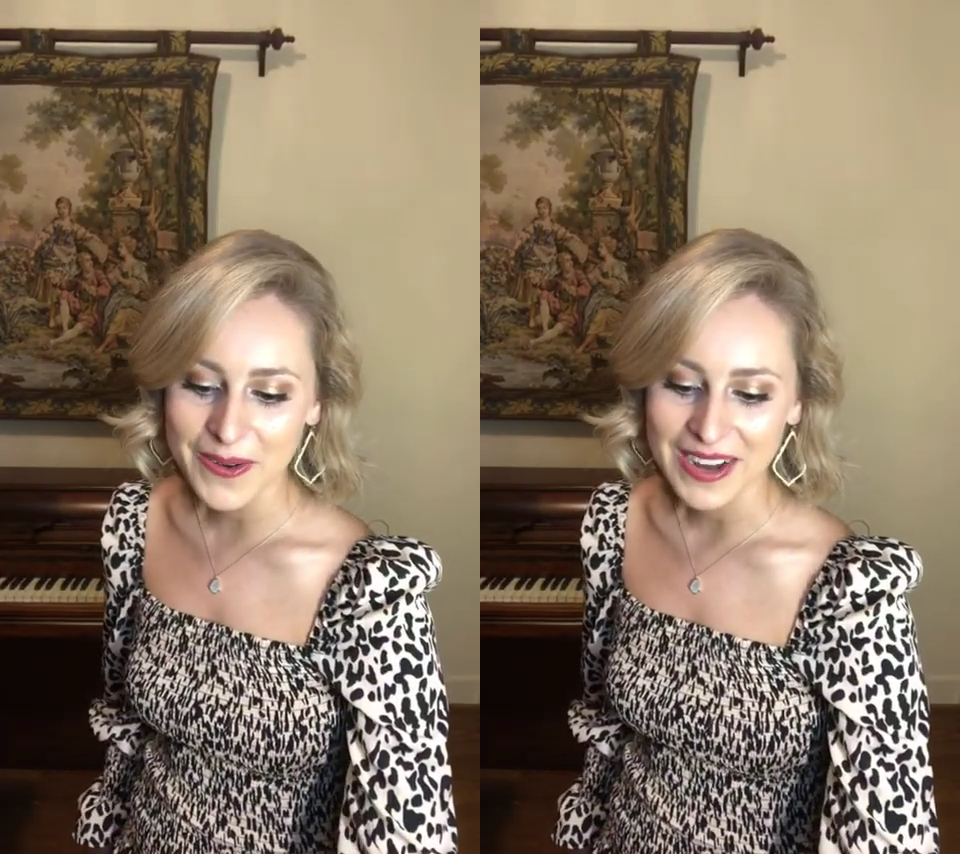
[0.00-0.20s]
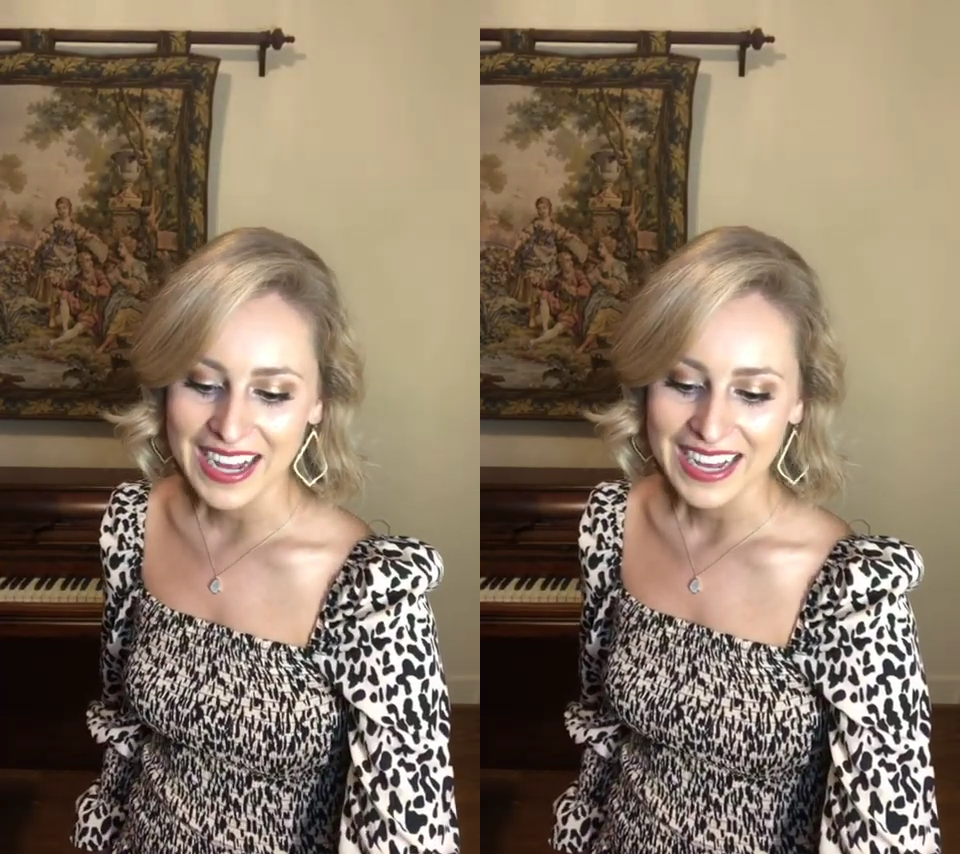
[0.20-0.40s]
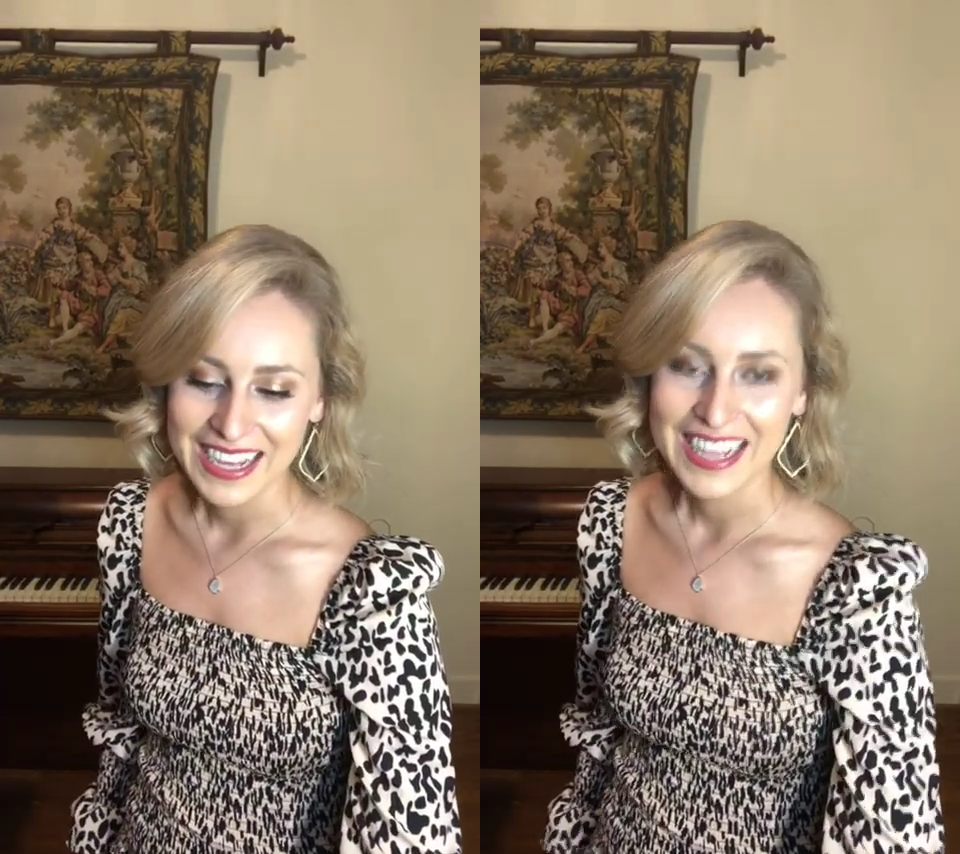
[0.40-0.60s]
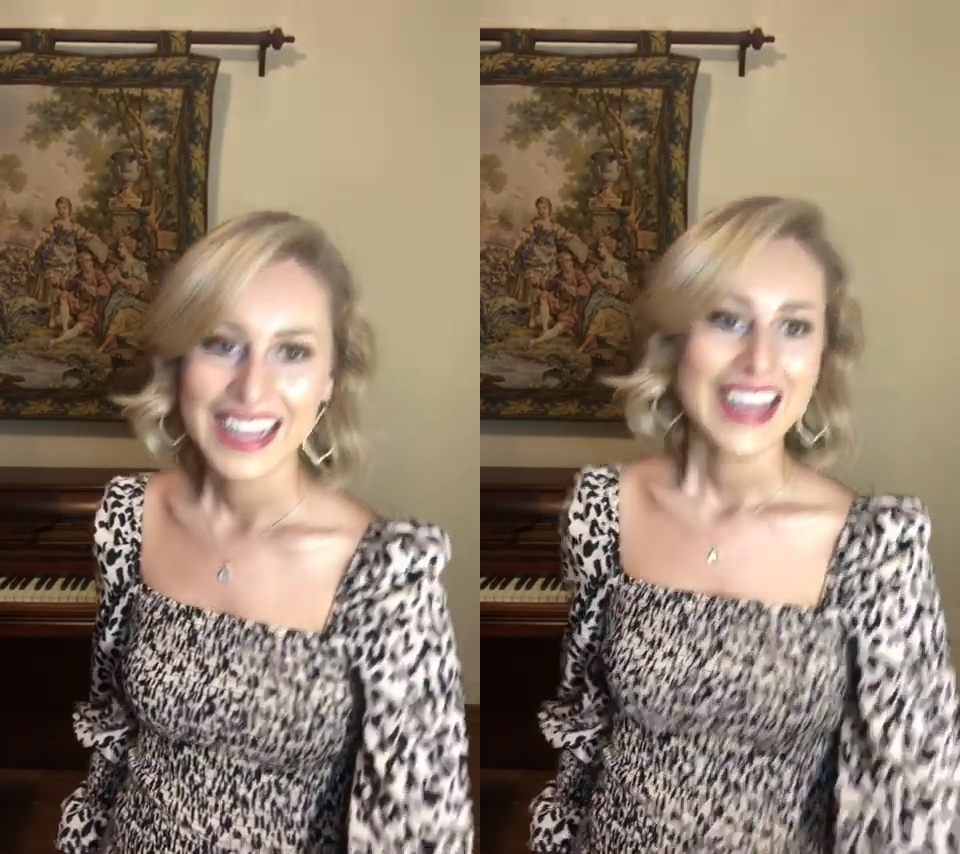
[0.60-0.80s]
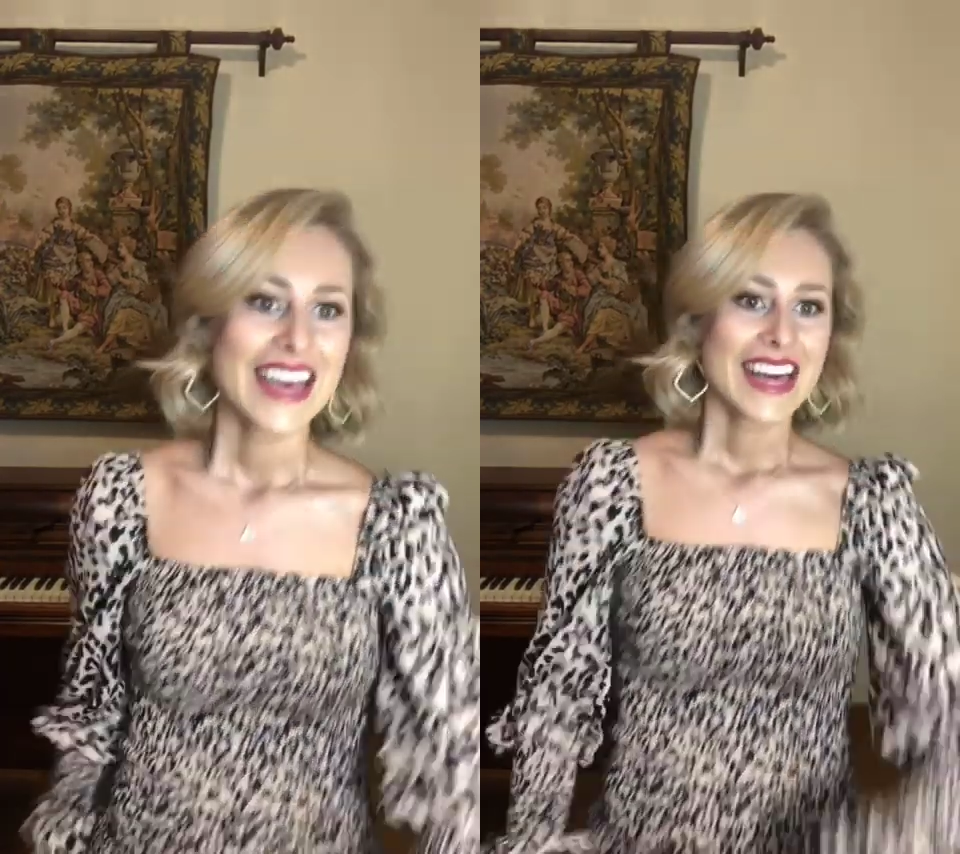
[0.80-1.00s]

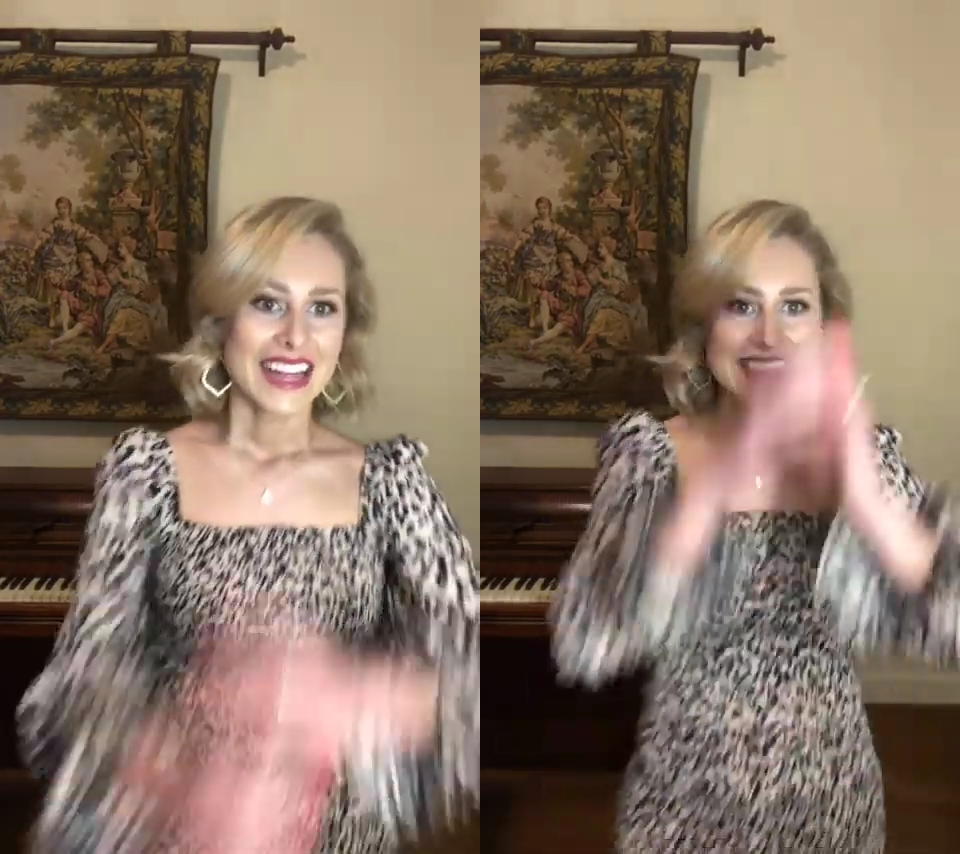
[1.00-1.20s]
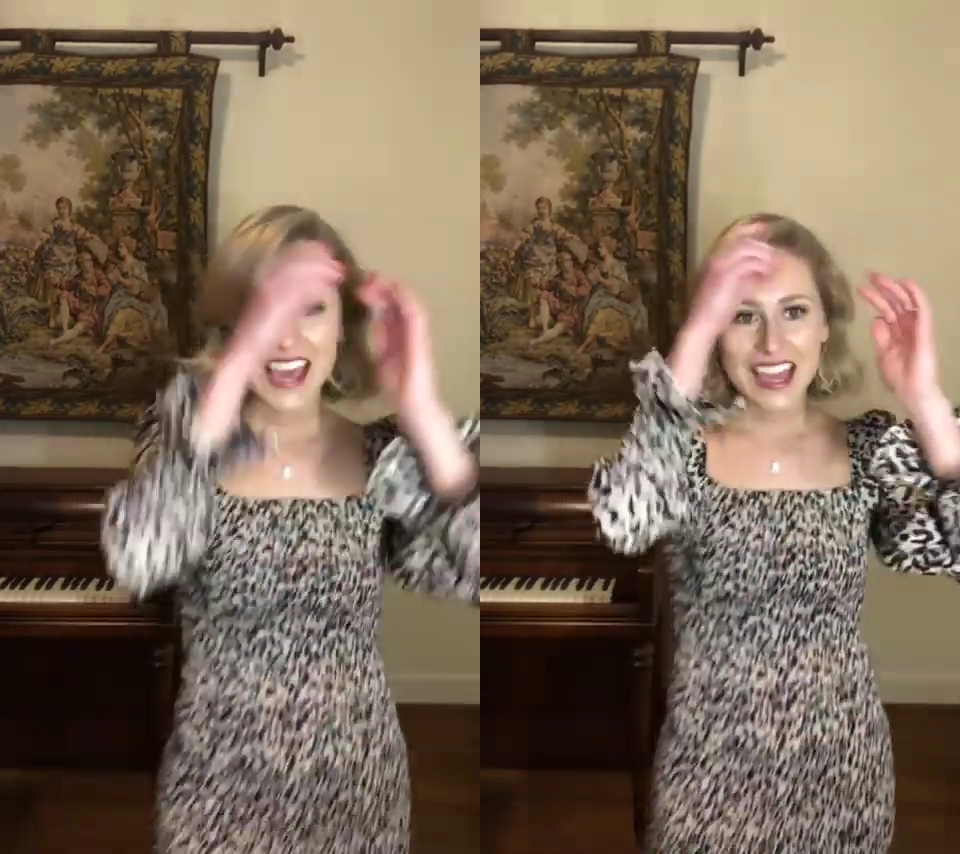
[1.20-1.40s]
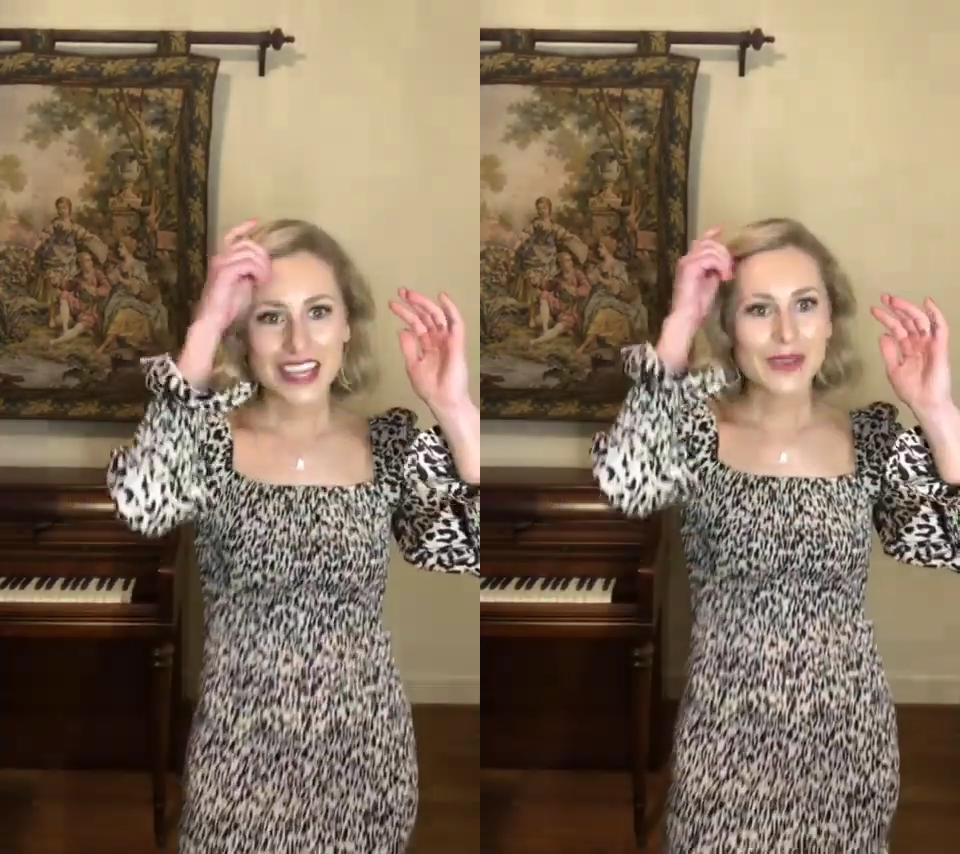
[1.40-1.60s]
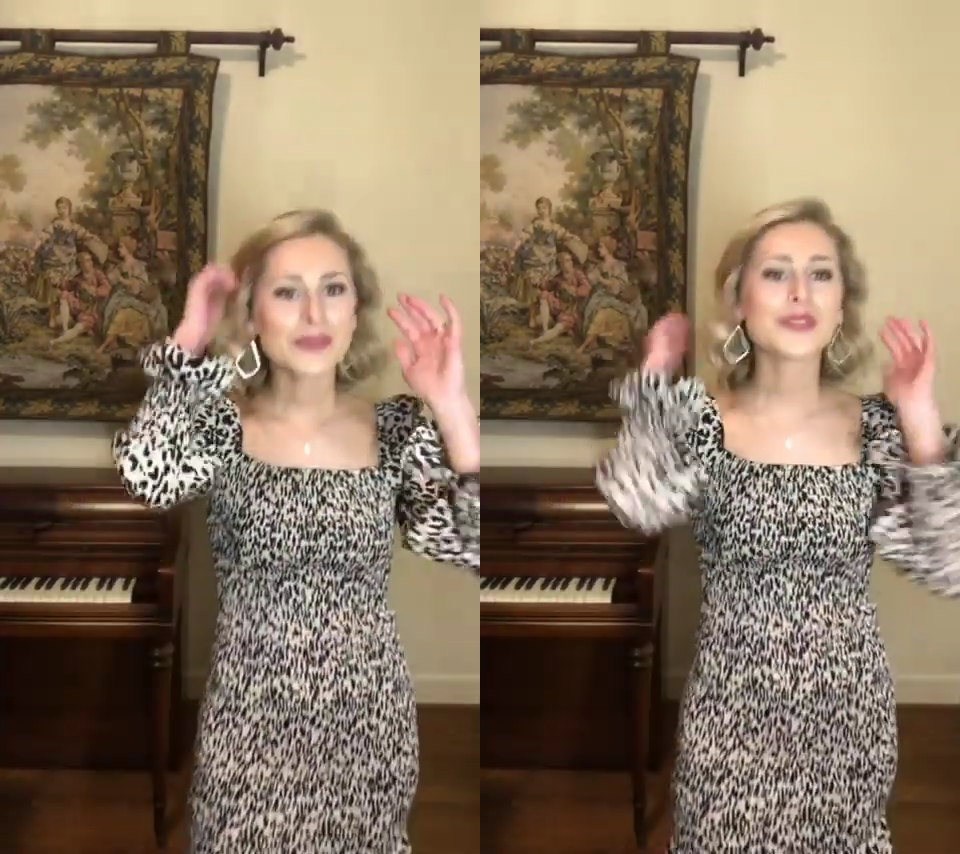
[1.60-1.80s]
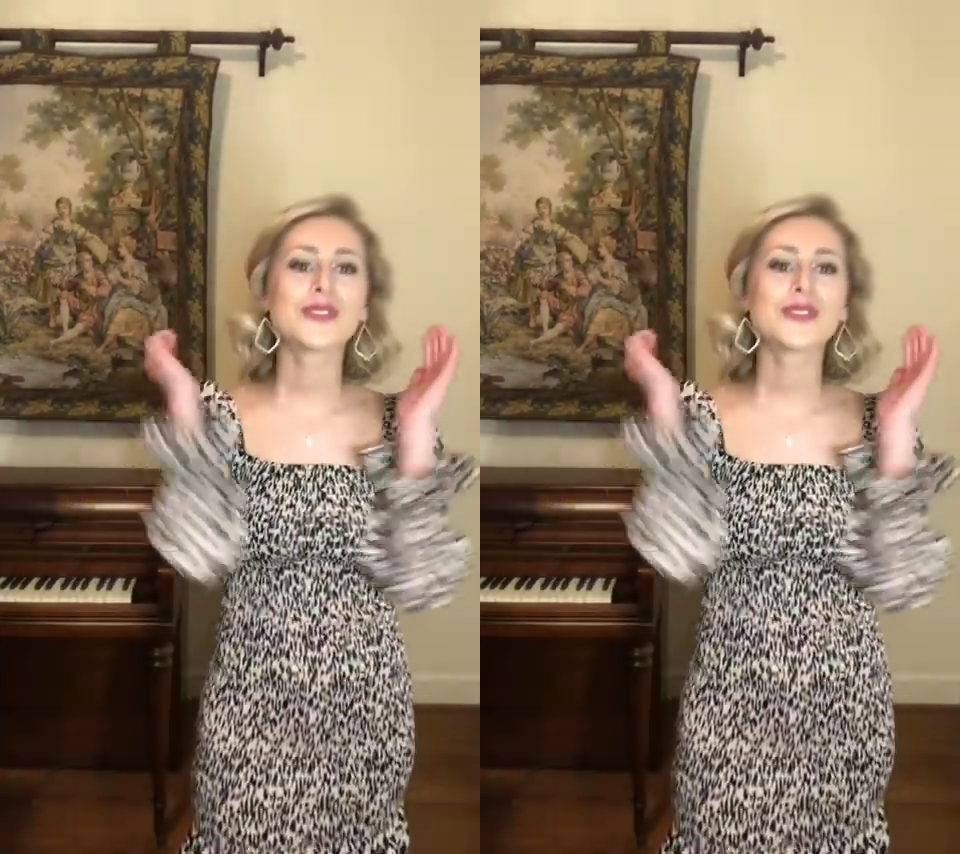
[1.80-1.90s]
Thank you